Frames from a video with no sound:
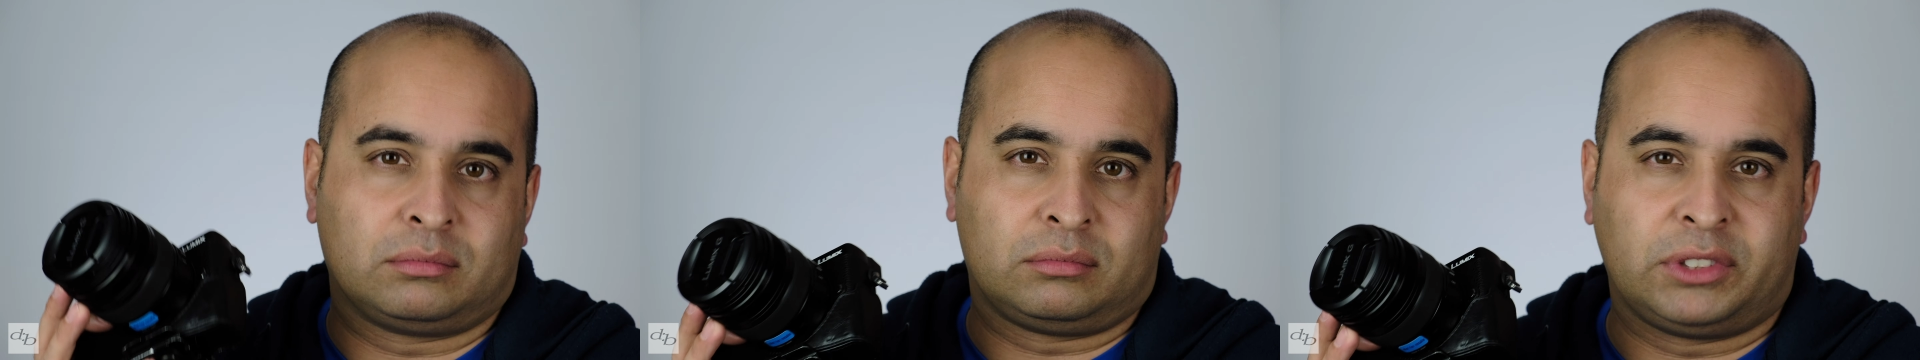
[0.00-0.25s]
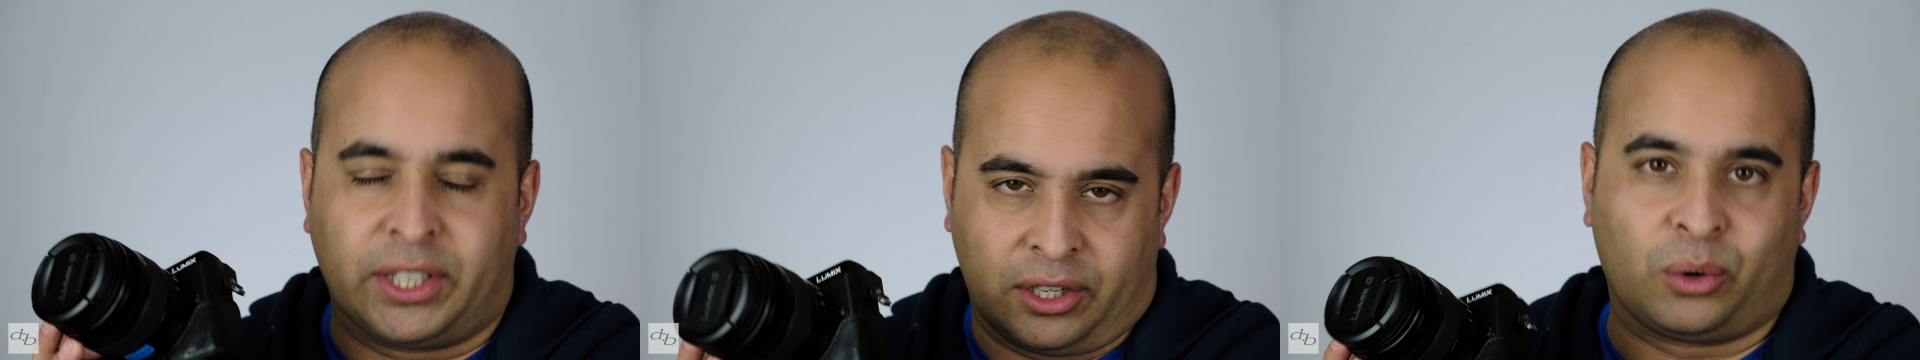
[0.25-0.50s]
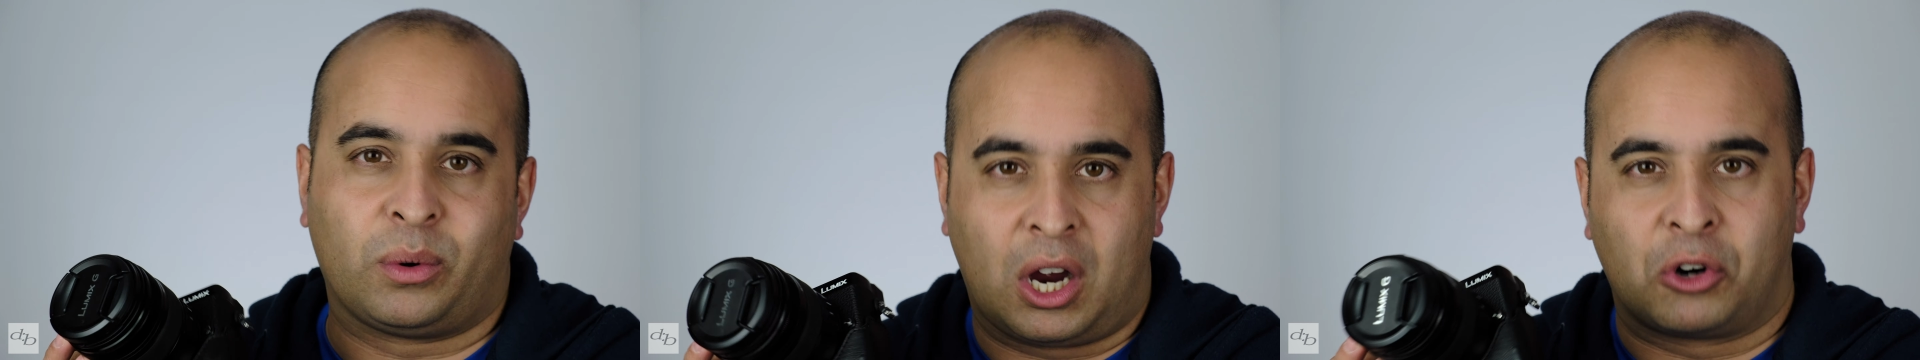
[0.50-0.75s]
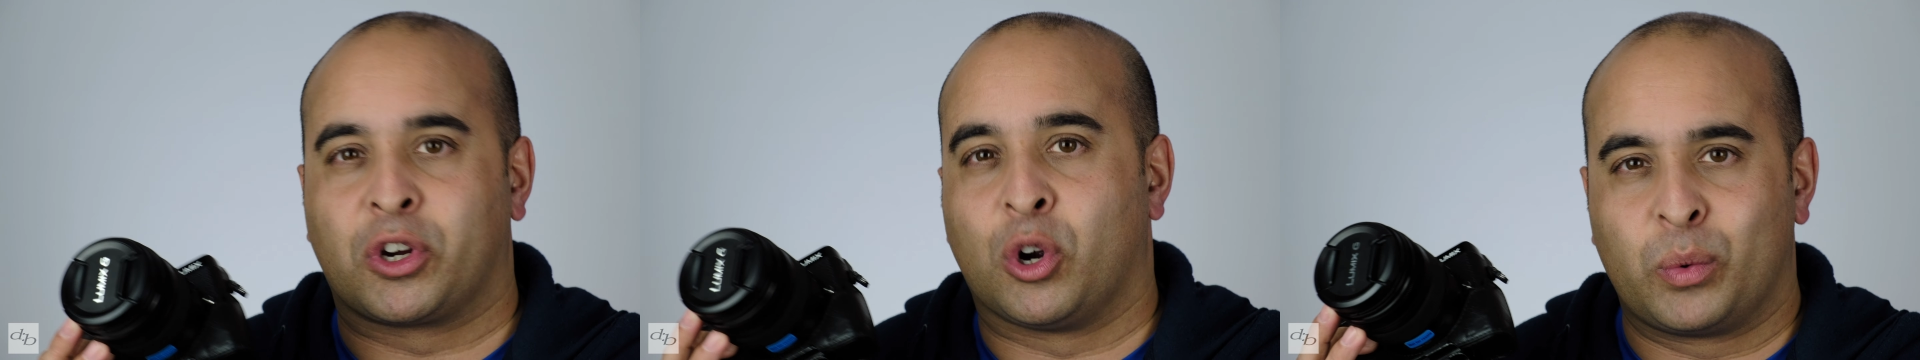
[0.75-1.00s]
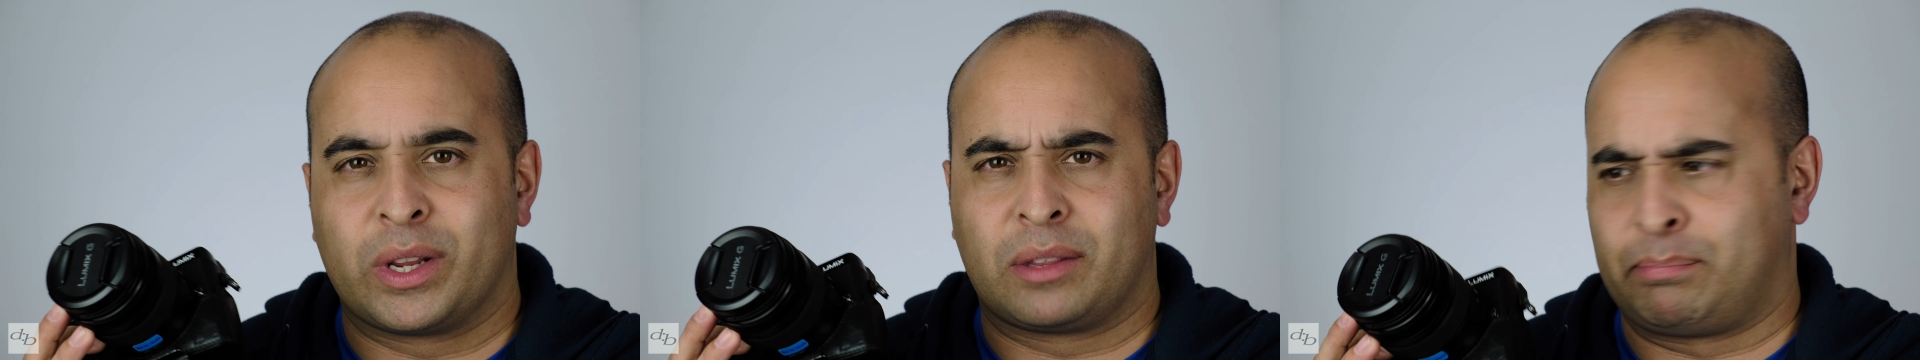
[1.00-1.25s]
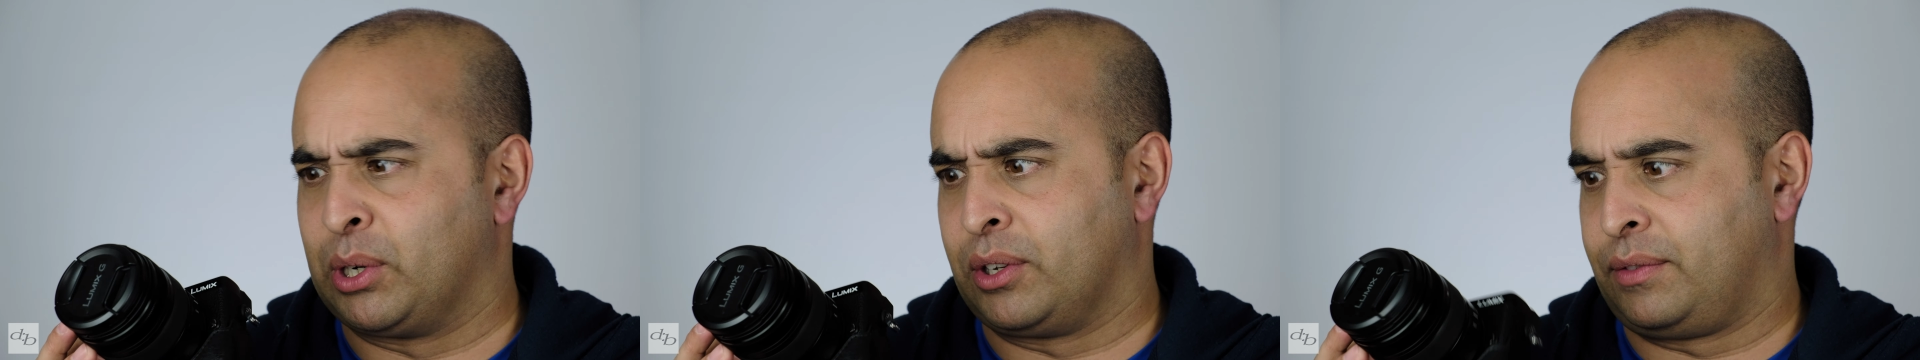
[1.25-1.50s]
you know, I'll go
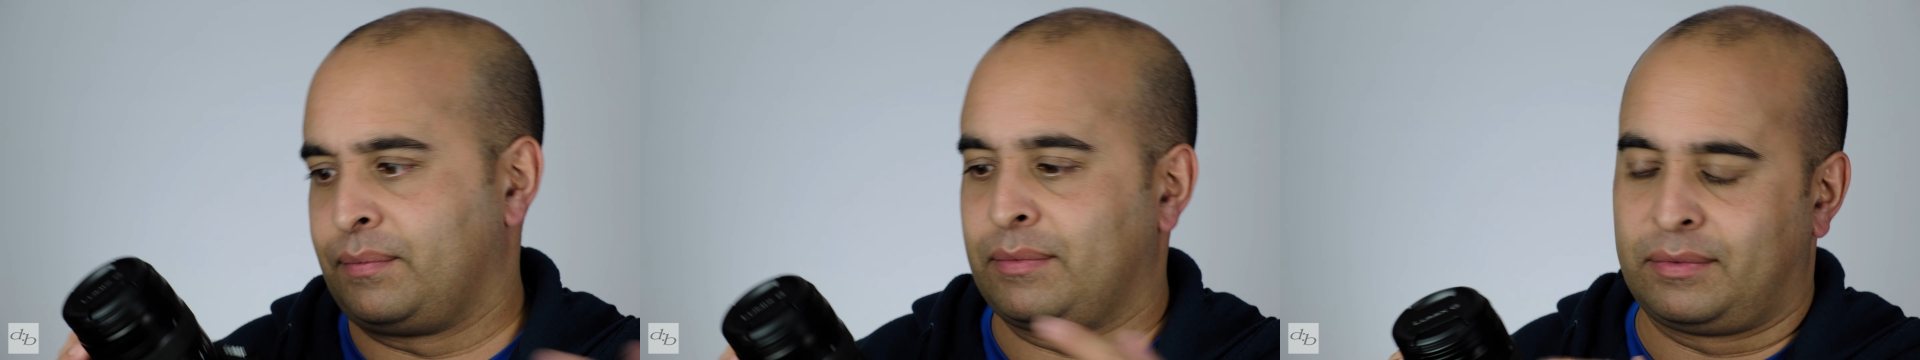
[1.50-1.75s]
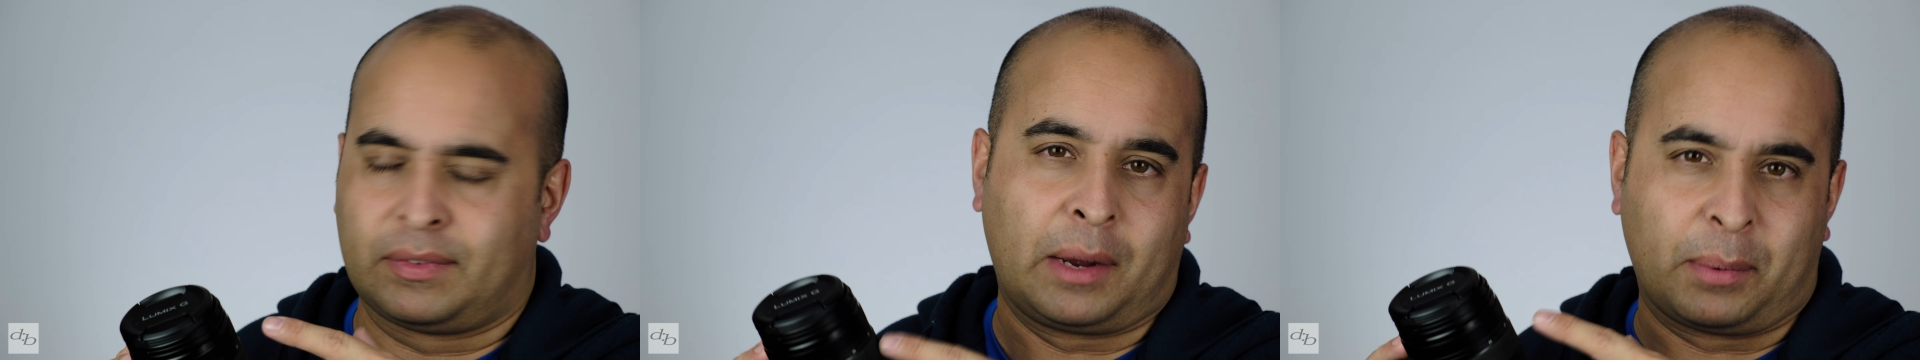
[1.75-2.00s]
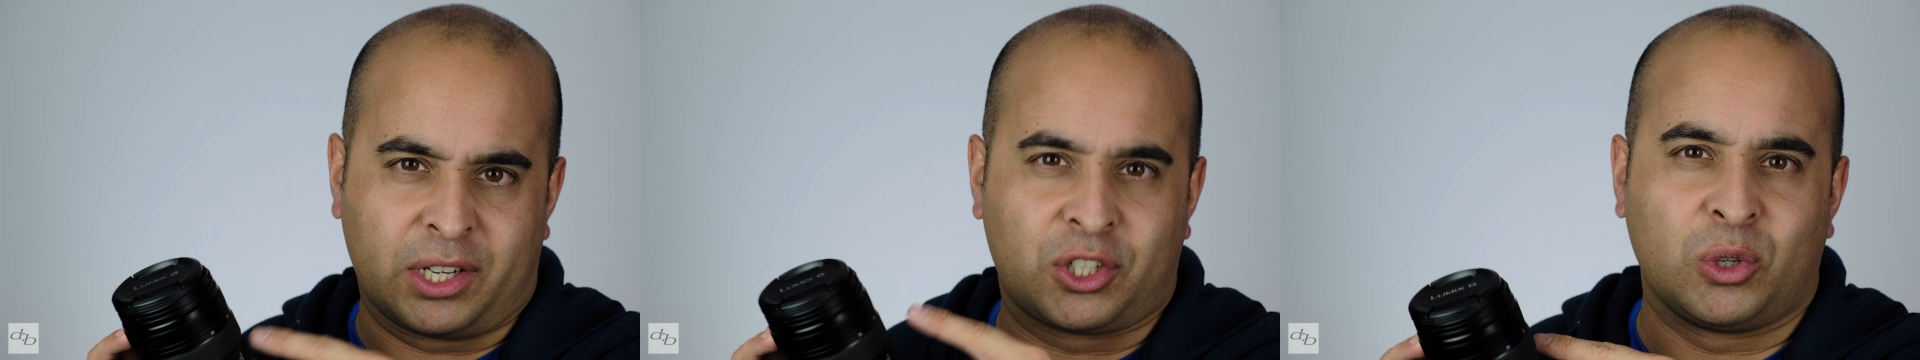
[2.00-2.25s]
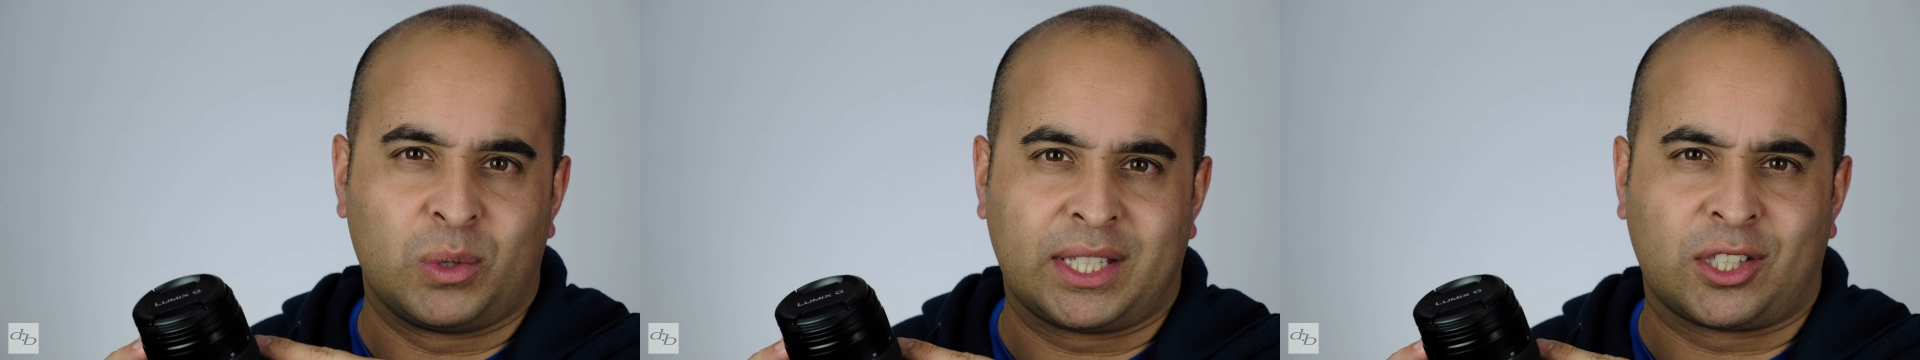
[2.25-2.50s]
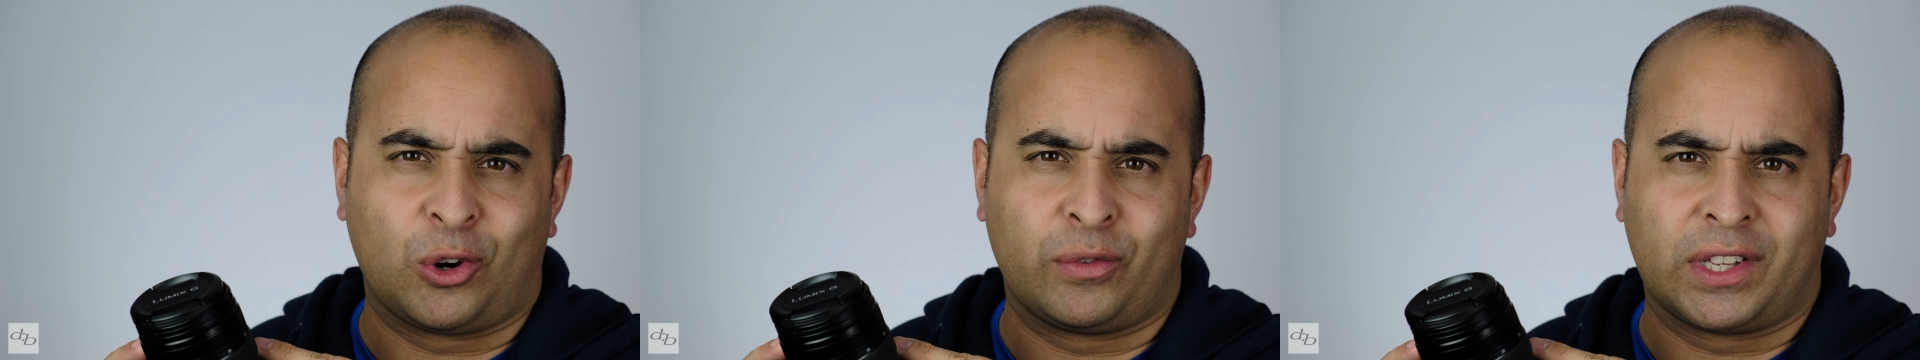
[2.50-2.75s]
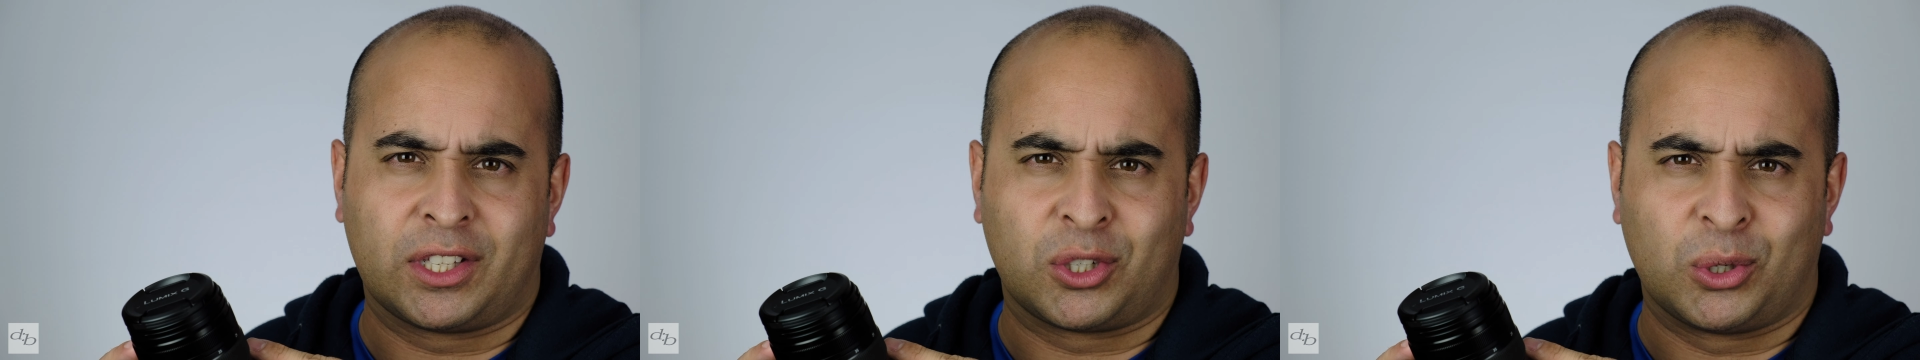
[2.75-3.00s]
with, but I'm going to choose this over
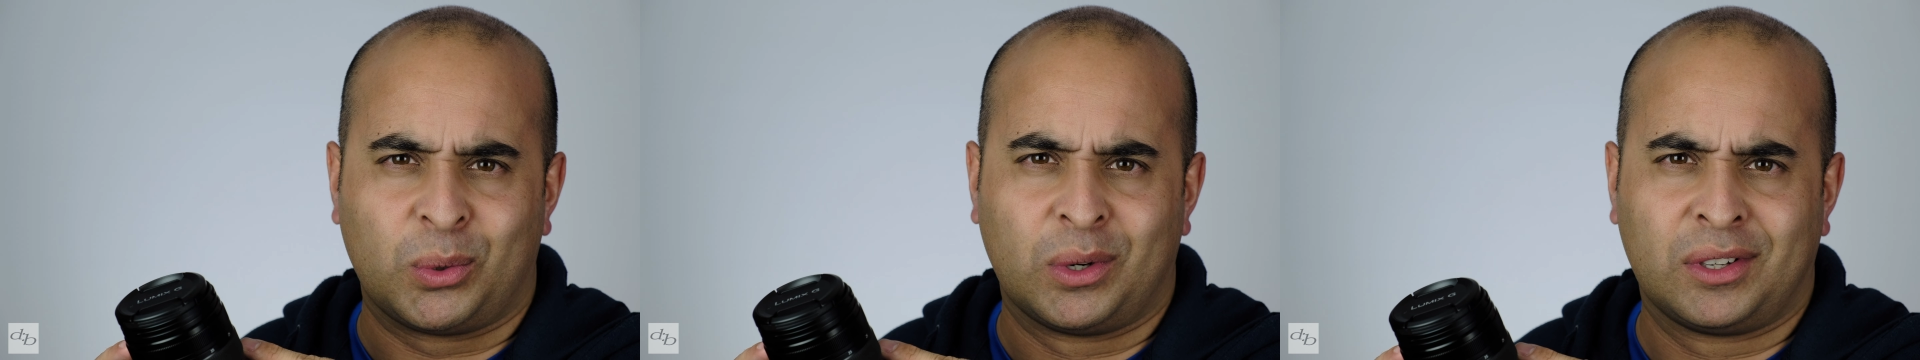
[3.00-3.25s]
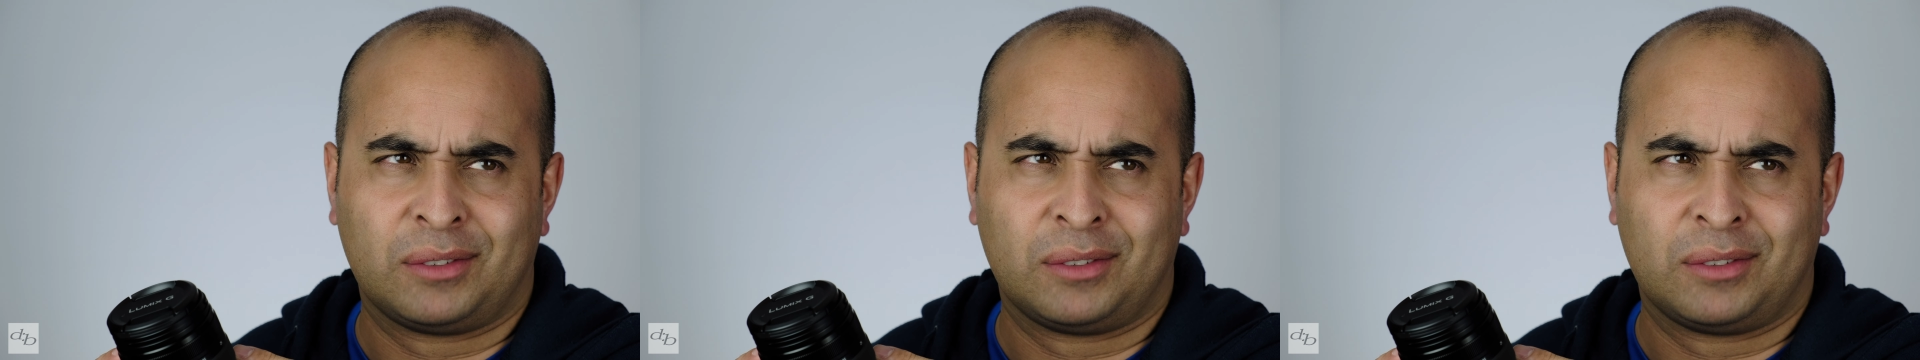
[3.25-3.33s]
the two